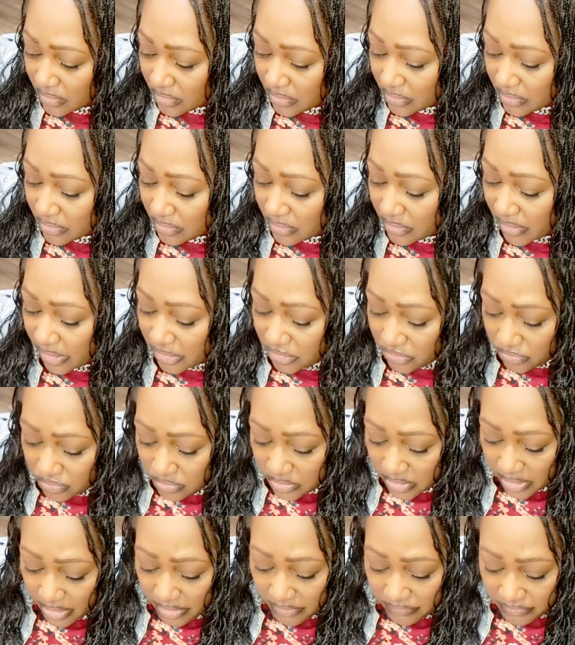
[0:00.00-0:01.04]
Like you
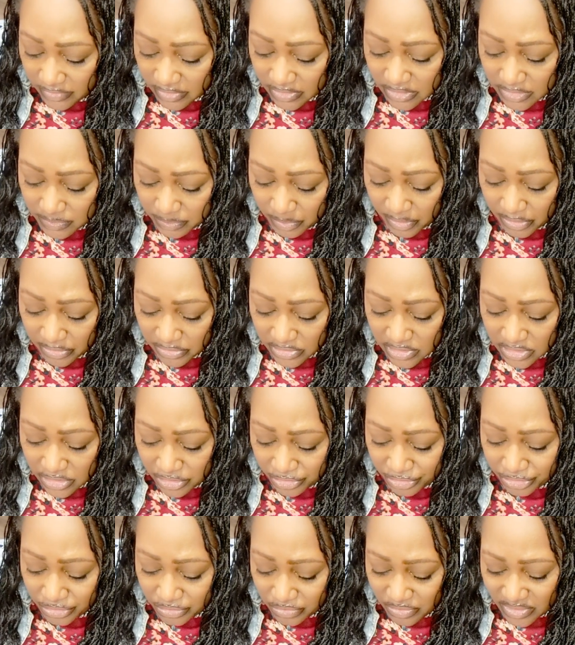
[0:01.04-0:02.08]
love this person, or
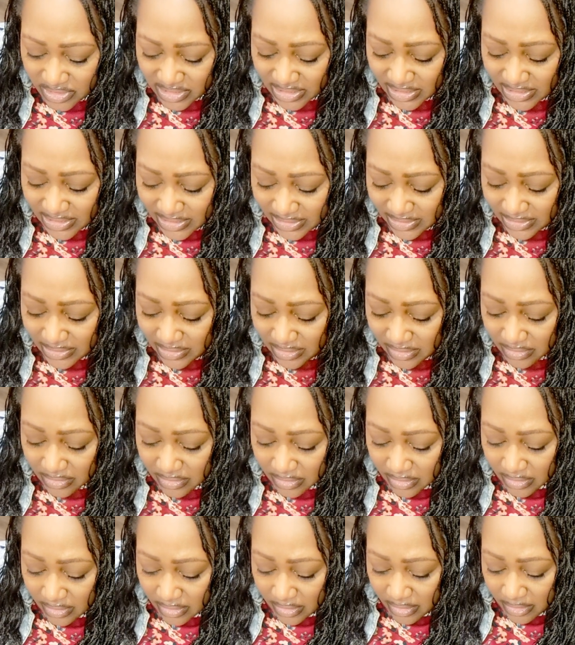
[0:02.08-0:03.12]
you did,
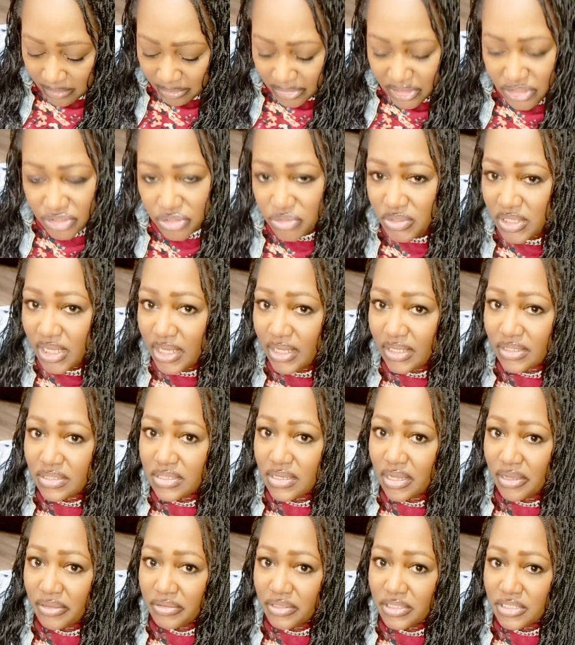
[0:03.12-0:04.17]
but you can't
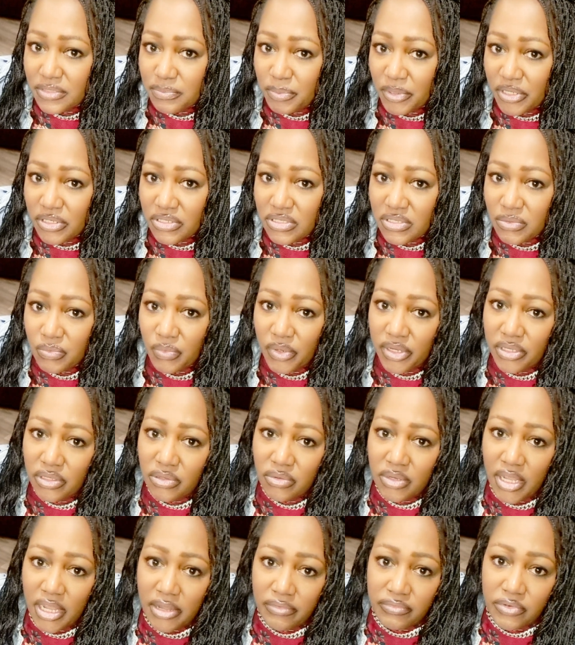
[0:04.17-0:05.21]
tell this person what
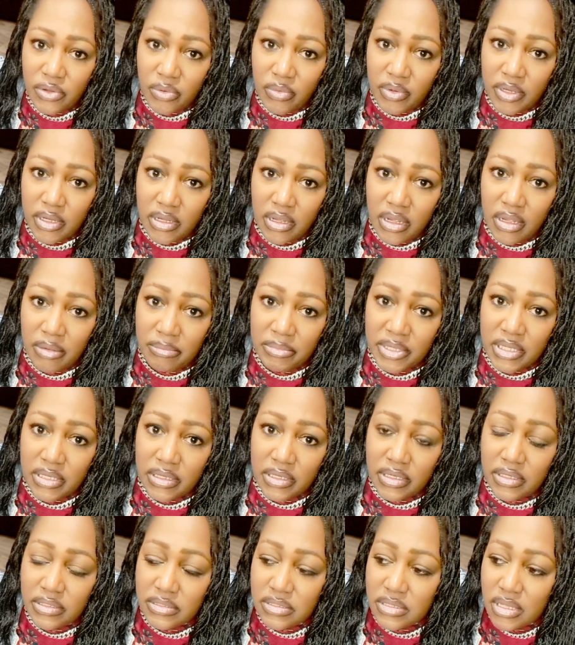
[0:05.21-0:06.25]
you have going on
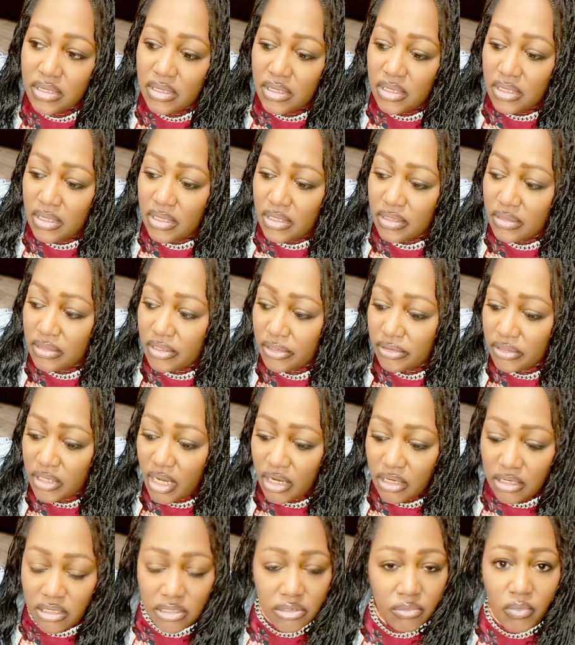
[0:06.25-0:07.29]
because they're
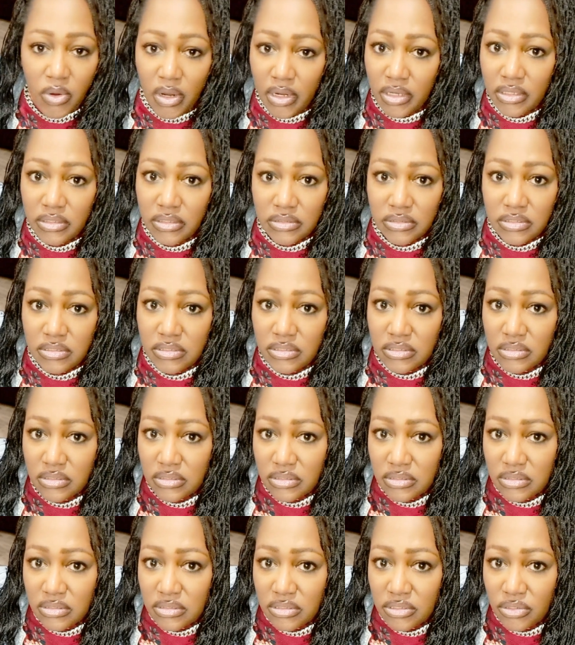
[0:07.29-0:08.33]
not going to want
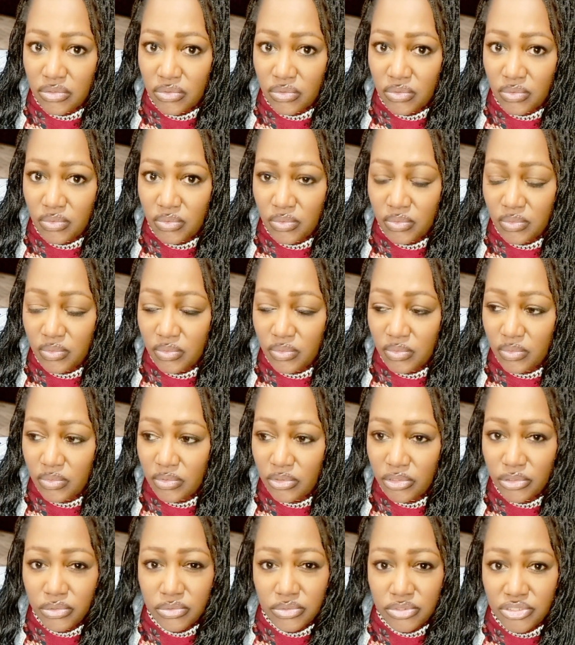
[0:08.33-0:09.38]
to
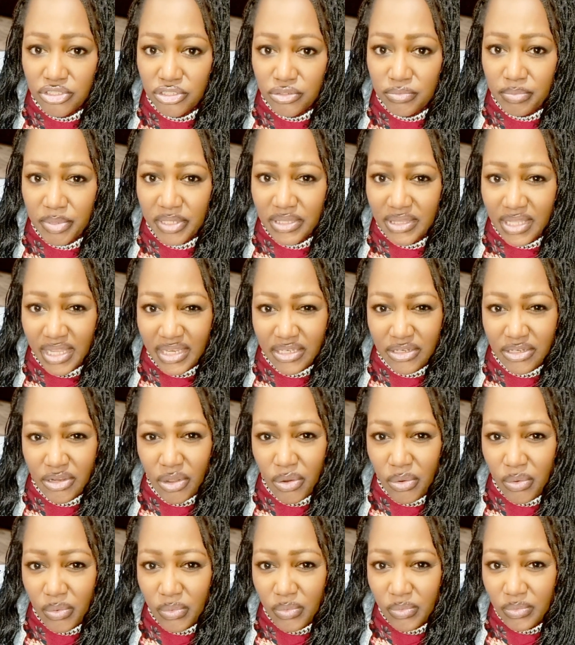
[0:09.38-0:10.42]
lose you, but they
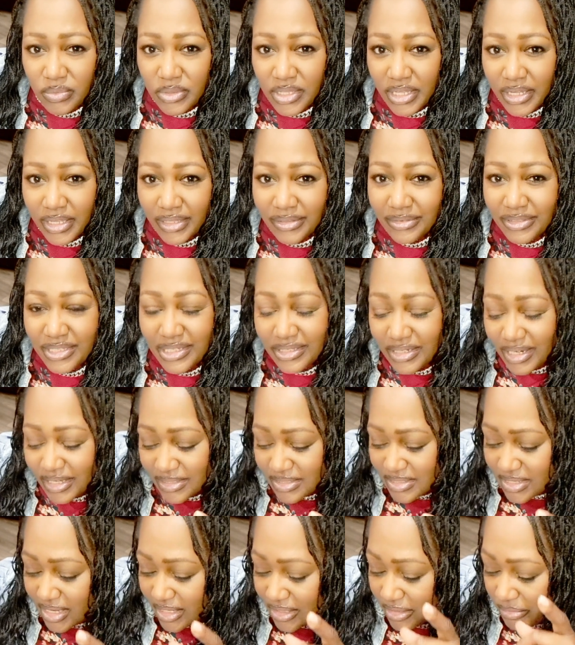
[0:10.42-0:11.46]
know that. Didn't I
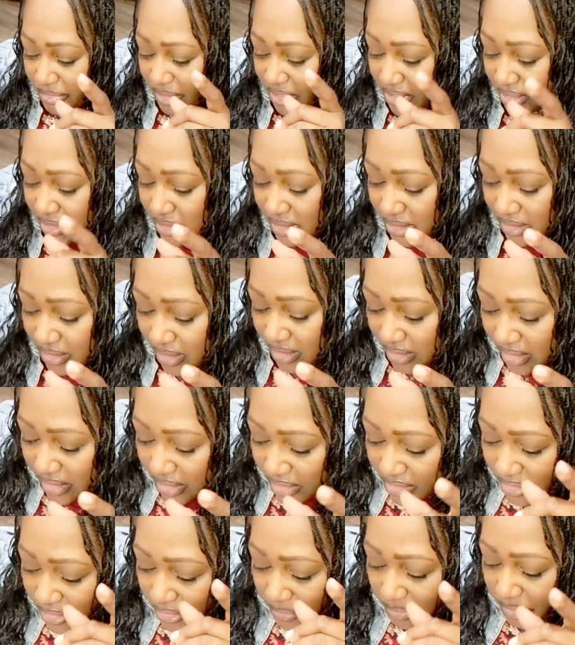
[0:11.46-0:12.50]
say in the beginning,
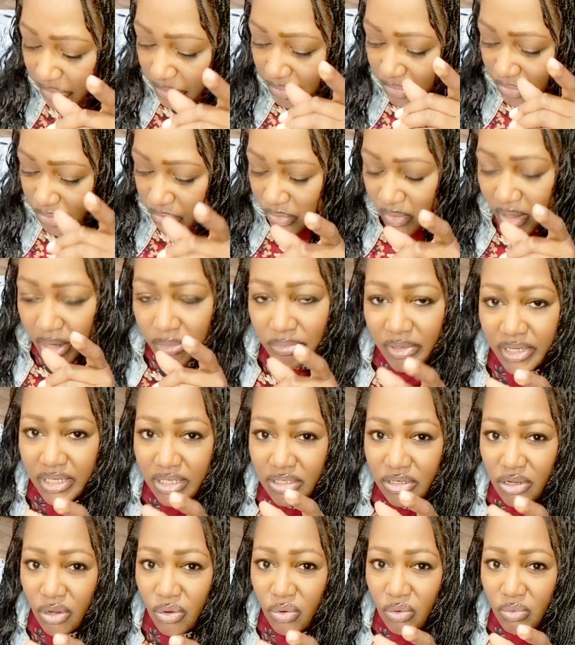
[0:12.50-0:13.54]
there are people who already
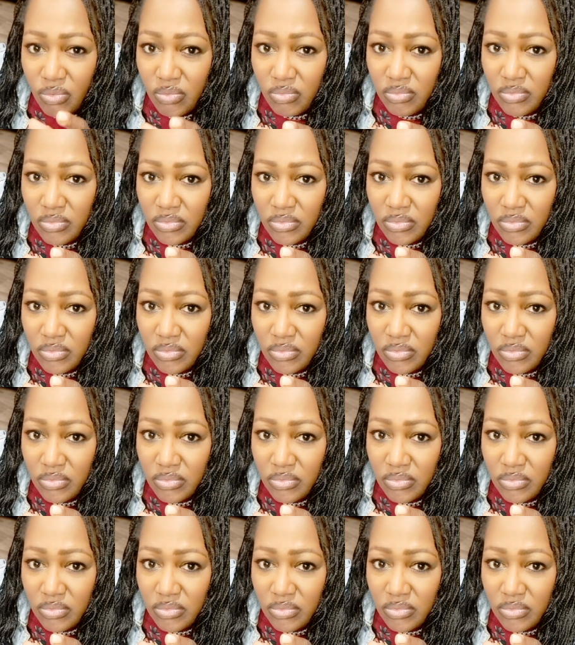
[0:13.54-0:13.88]
know